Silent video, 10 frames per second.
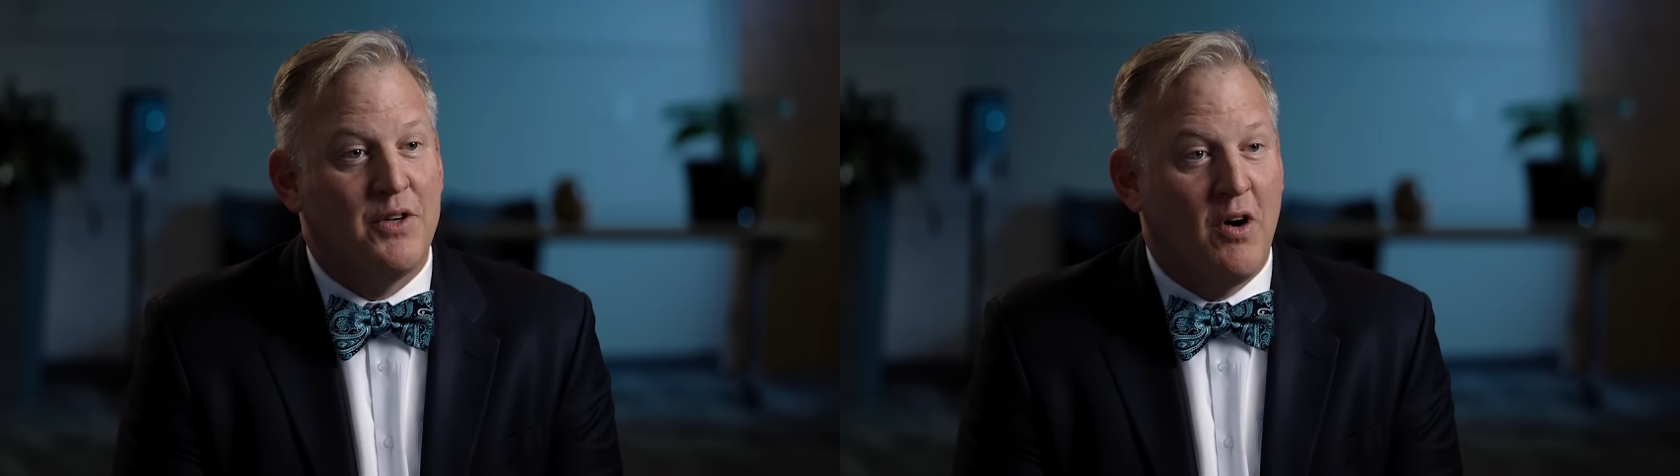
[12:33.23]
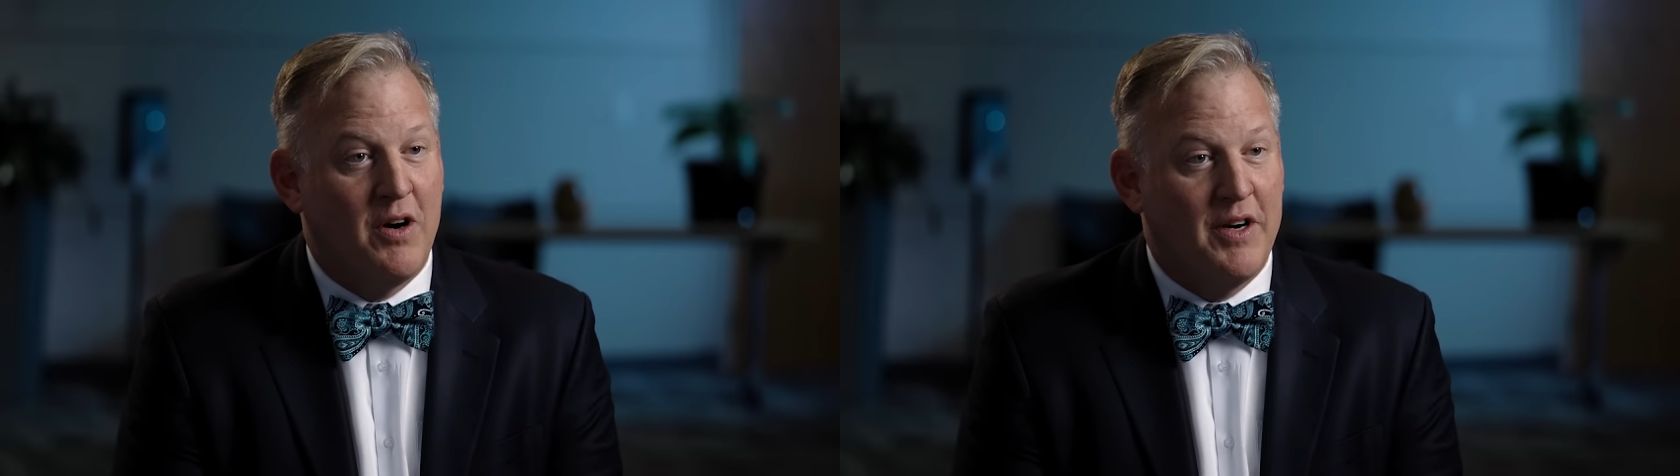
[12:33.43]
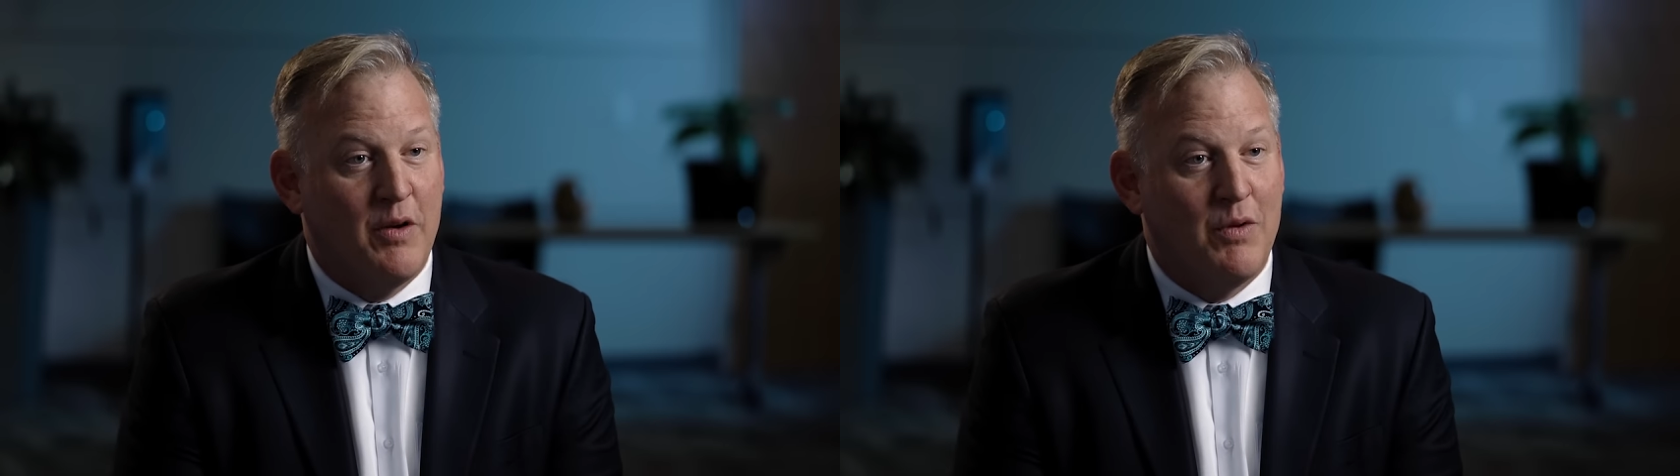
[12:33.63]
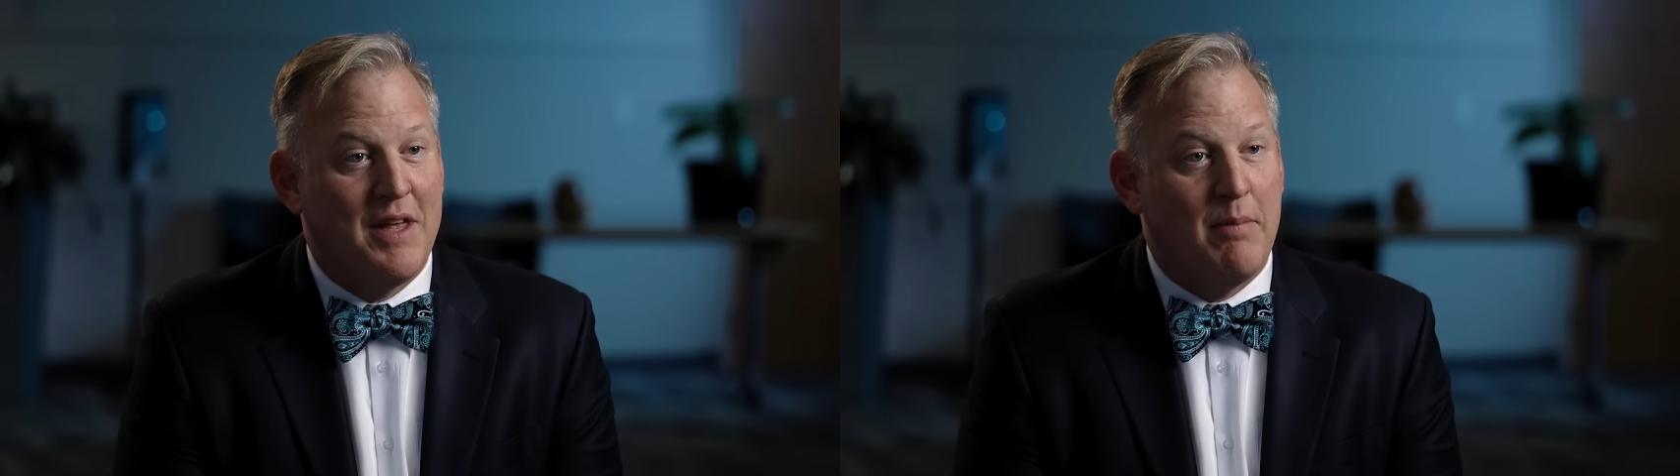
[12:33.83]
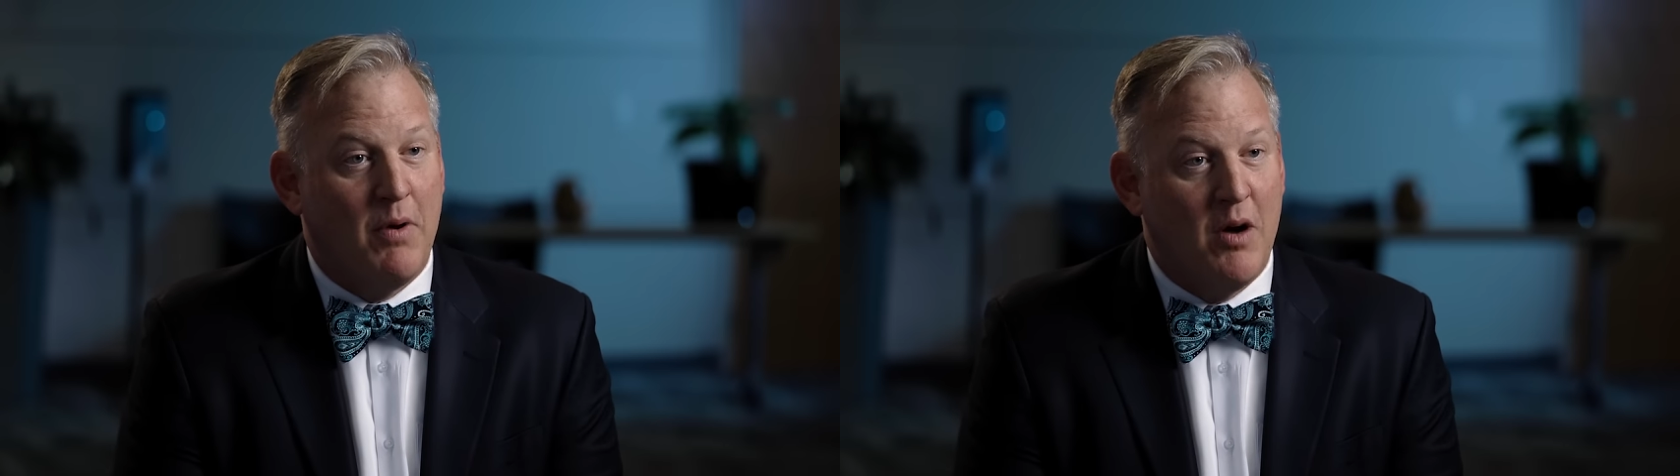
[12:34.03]
targeting with
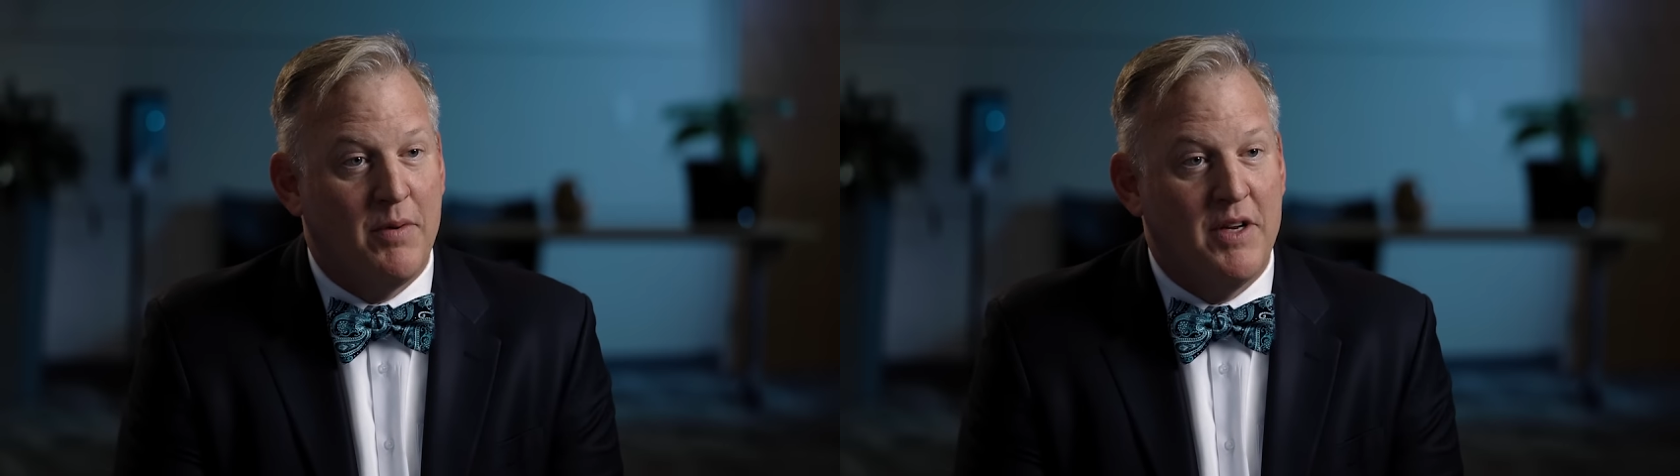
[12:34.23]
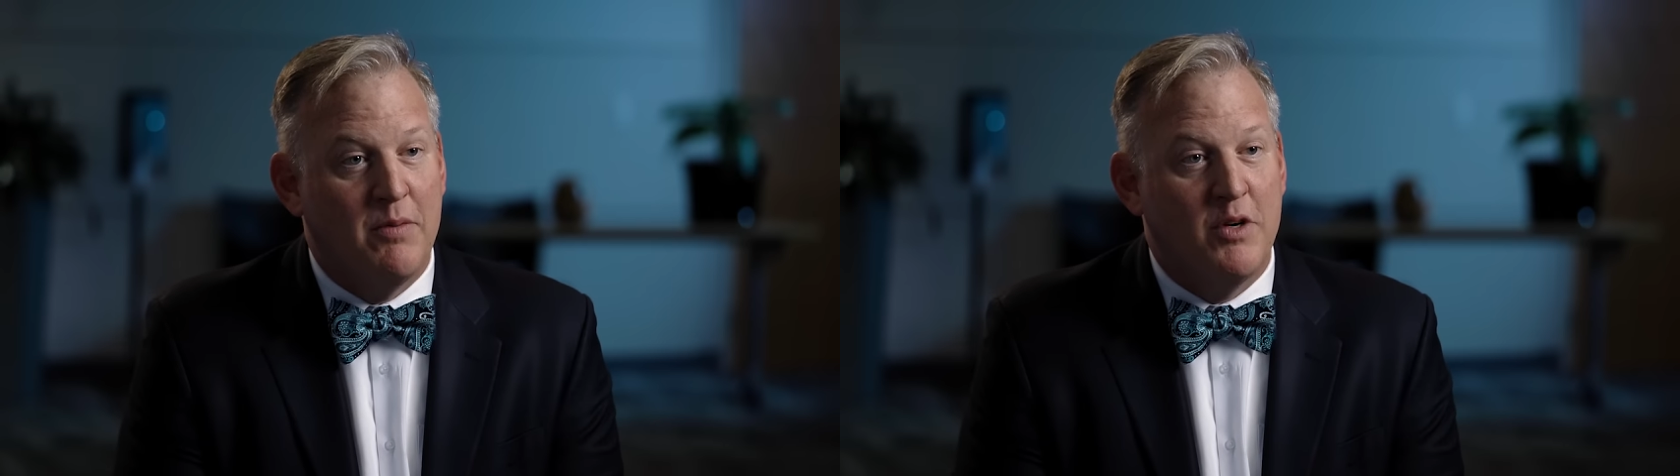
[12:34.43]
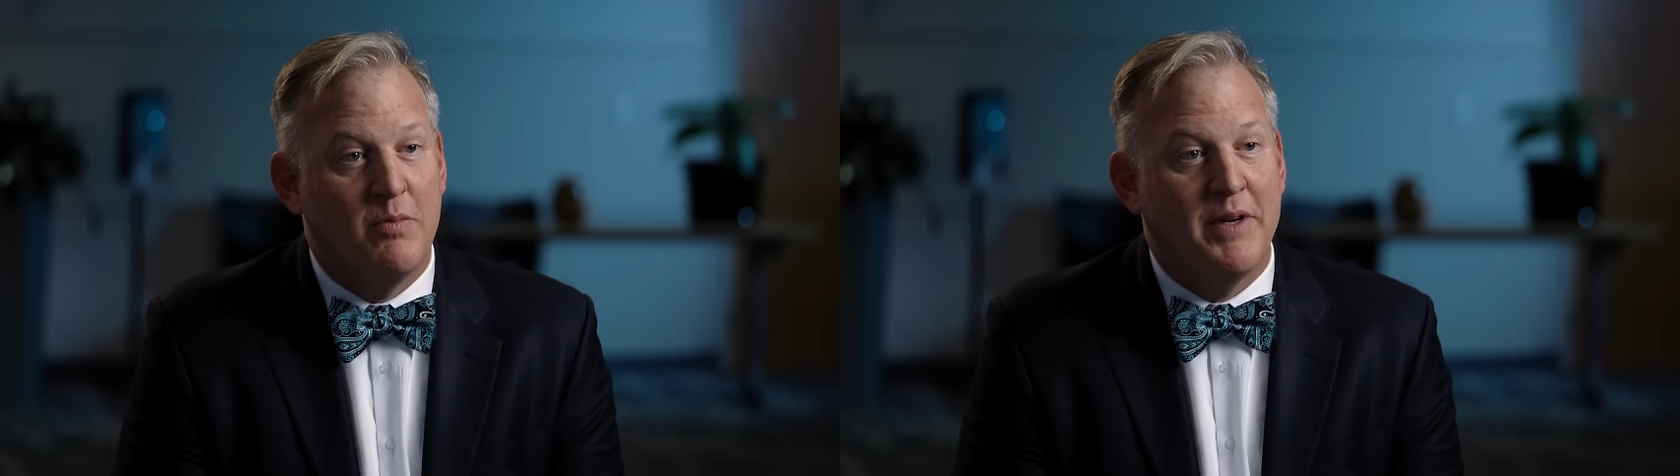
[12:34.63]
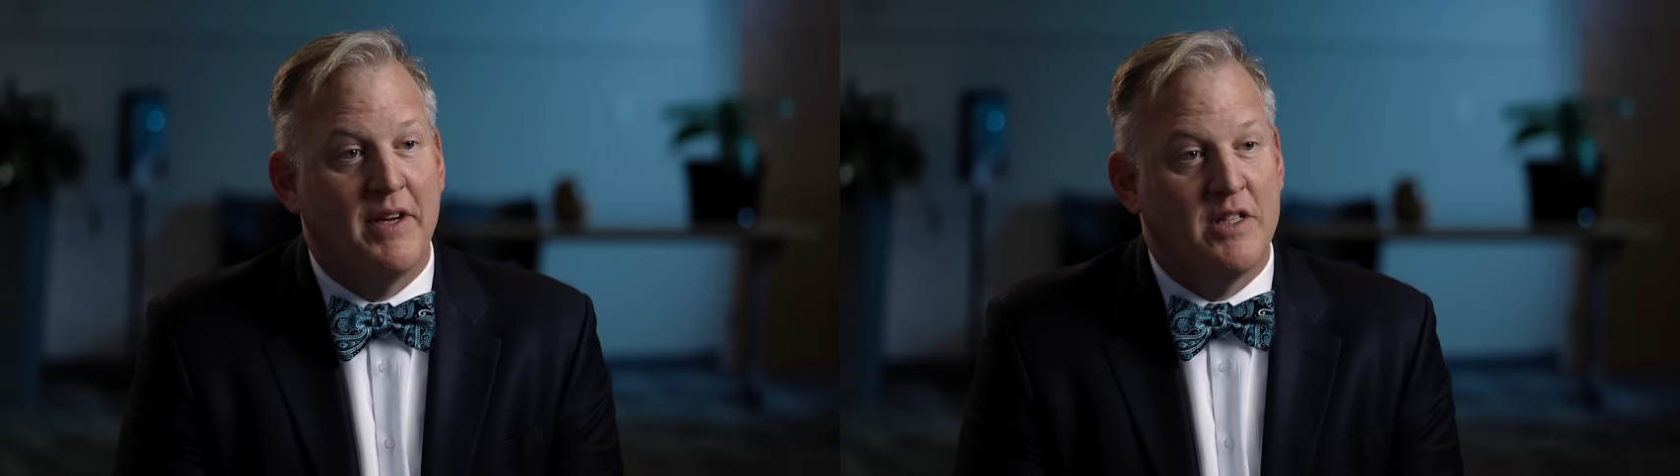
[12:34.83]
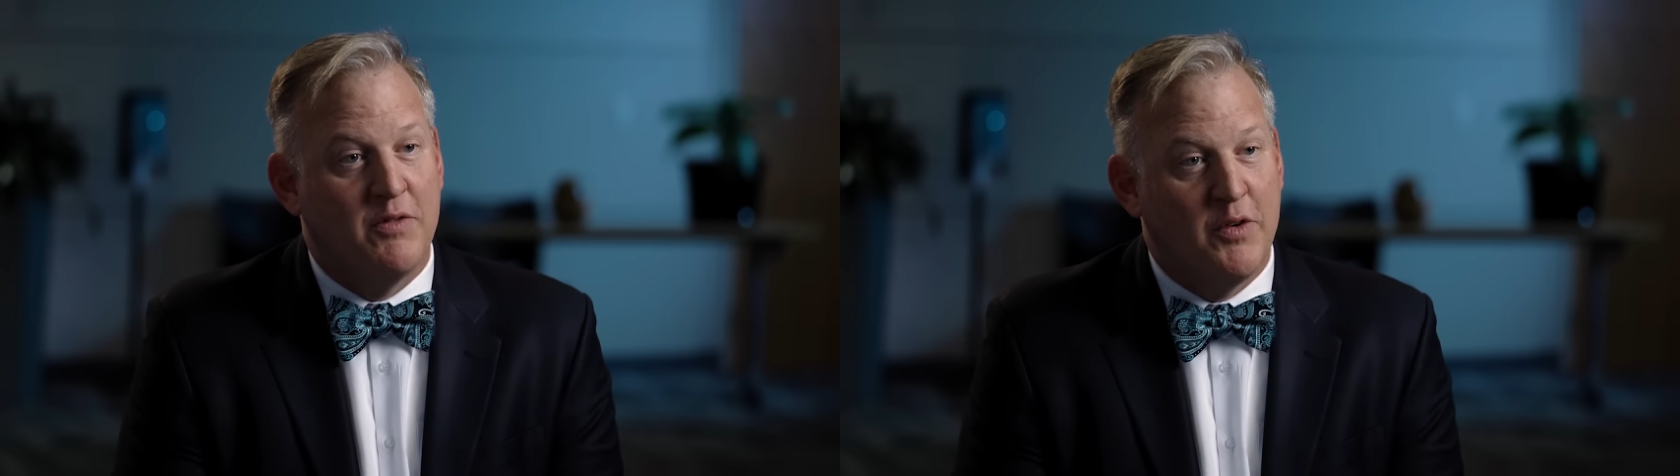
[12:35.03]
that PARP inhibitor
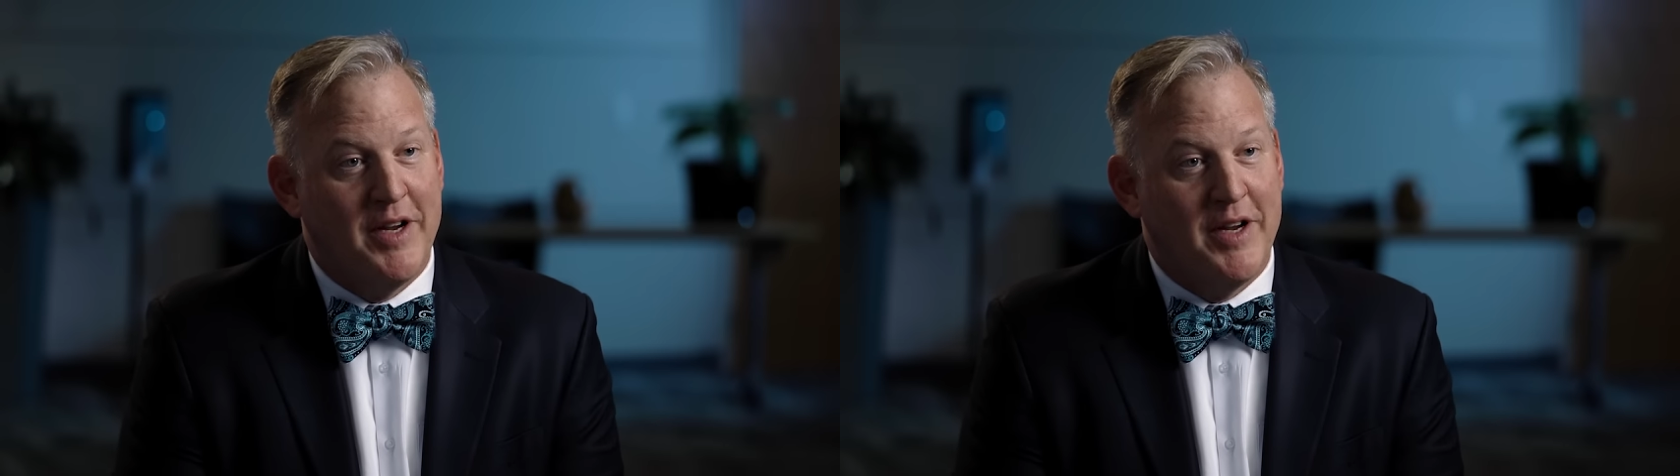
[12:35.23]
because of her